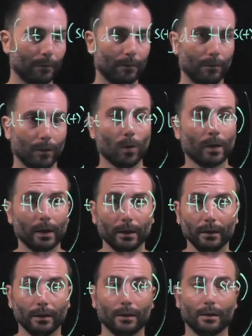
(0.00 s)

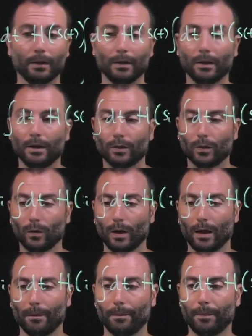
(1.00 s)
broken into
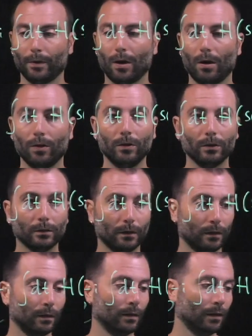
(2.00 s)
a
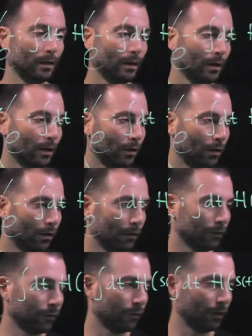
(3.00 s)
product
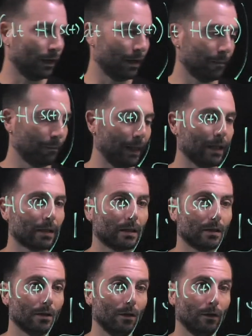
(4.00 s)
of
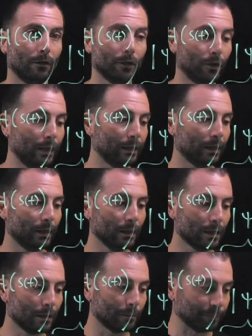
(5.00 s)
pairs of
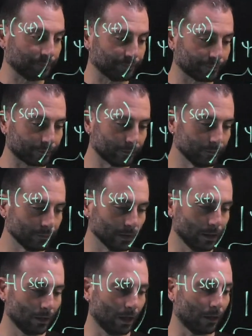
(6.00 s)
unitaries
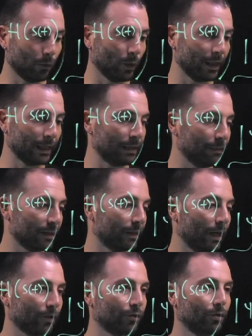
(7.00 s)
with the same
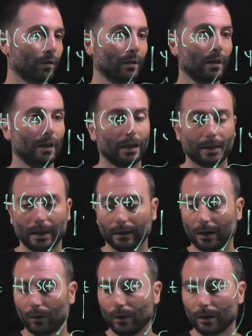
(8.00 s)
structure
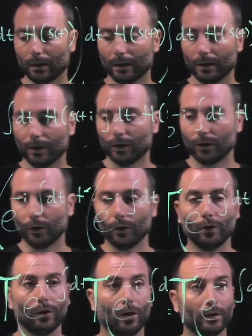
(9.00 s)
that our
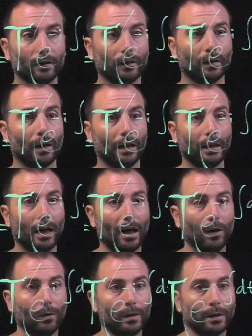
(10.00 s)
U naught and
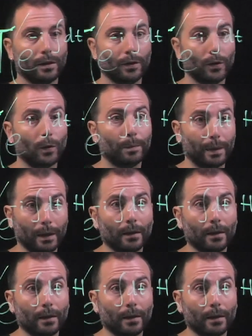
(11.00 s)
our UP.